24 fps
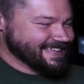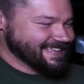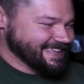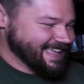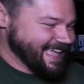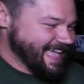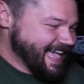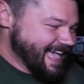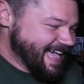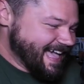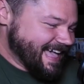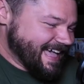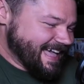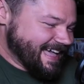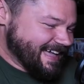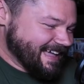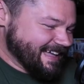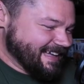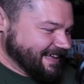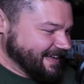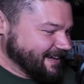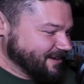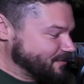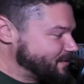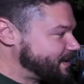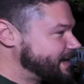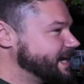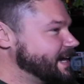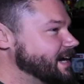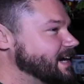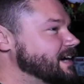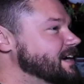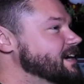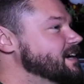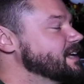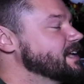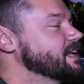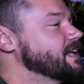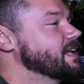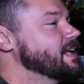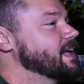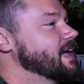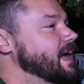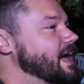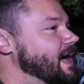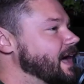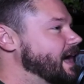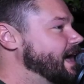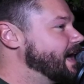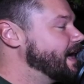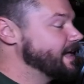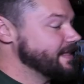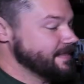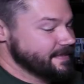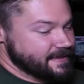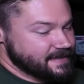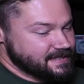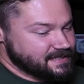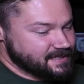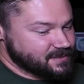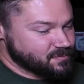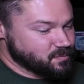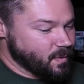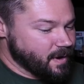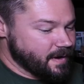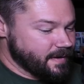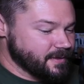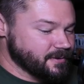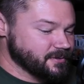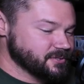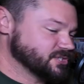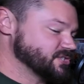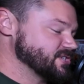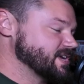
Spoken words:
Yeah, we're here. This is one of those